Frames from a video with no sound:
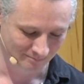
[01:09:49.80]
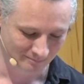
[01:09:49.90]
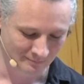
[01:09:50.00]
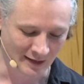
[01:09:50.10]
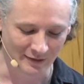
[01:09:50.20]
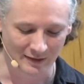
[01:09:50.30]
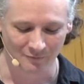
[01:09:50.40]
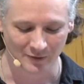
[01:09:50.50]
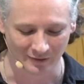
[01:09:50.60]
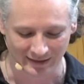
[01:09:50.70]
Now, it can
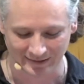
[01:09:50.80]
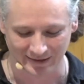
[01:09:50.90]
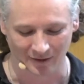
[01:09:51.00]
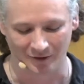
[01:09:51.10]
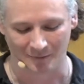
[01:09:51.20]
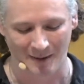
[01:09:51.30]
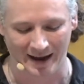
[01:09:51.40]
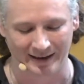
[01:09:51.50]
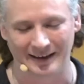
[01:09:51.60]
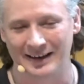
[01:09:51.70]
feel easy to look
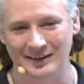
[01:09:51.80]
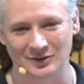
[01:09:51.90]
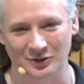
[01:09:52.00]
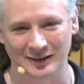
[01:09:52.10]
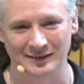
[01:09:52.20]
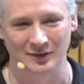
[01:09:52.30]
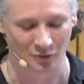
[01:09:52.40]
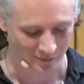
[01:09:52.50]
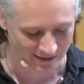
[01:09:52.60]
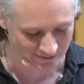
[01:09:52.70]
back at history's
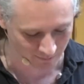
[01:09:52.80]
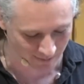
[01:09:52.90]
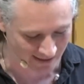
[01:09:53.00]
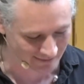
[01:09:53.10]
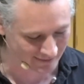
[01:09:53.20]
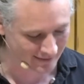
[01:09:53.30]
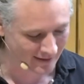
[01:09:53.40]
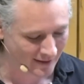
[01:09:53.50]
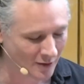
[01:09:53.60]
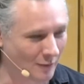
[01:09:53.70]
great debates
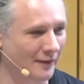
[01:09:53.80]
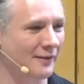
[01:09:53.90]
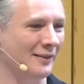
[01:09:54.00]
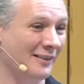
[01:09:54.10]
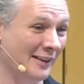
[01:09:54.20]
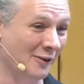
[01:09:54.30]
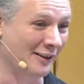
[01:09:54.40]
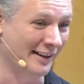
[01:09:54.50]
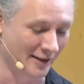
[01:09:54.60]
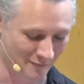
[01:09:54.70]
with the
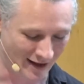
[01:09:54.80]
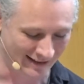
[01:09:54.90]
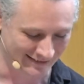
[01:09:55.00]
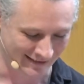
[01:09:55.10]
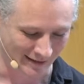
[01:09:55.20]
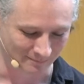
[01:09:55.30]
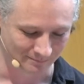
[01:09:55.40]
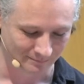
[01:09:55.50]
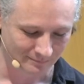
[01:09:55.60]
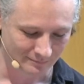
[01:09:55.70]
clarity of hindsight.
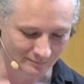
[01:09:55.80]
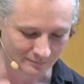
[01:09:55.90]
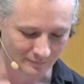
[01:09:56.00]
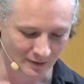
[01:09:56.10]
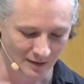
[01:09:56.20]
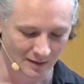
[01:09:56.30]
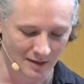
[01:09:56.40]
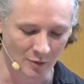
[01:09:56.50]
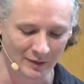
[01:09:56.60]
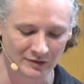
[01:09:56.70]

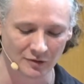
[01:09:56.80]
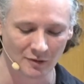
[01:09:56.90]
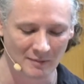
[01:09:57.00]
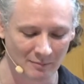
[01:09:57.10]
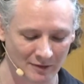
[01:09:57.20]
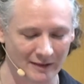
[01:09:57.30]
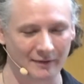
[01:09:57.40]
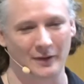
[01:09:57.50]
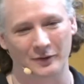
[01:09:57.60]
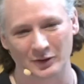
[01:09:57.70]
But we should remember
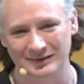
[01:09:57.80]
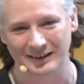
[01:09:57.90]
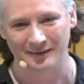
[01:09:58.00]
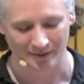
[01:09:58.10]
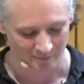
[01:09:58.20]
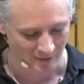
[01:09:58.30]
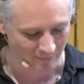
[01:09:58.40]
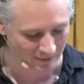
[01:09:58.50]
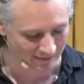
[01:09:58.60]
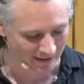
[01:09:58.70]
that the 13th
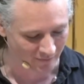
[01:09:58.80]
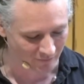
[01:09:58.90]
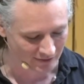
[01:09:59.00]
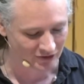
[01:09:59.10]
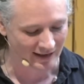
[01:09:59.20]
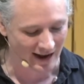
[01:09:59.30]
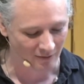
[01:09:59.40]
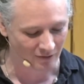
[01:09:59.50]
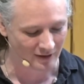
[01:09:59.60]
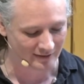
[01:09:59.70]
Amendment that eventually outlawed